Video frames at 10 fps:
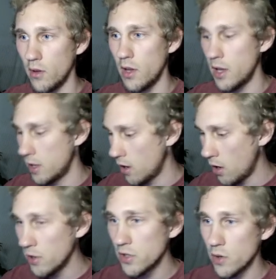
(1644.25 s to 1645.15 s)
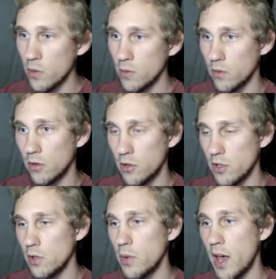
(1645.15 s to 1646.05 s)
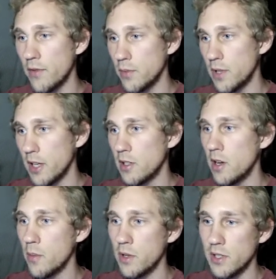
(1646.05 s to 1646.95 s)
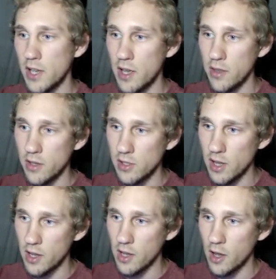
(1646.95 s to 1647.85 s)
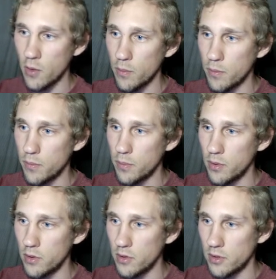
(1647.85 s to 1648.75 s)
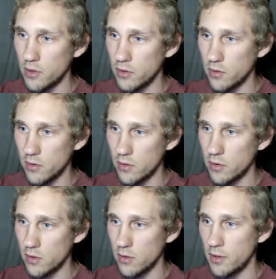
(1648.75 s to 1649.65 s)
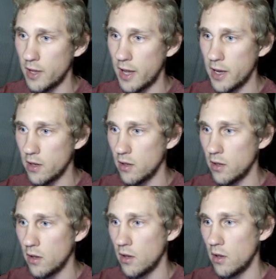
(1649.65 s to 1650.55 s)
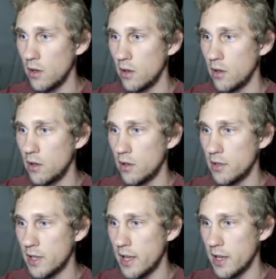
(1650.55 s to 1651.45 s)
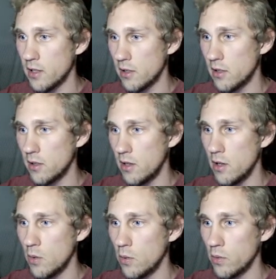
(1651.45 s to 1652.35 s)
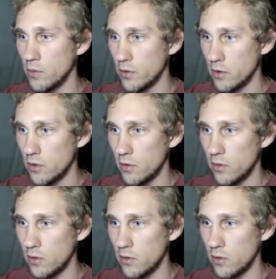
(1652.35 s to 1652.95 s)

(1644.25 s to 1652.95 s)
And also, just so we have some text in there, I'm going to say this dot output dot inner text equals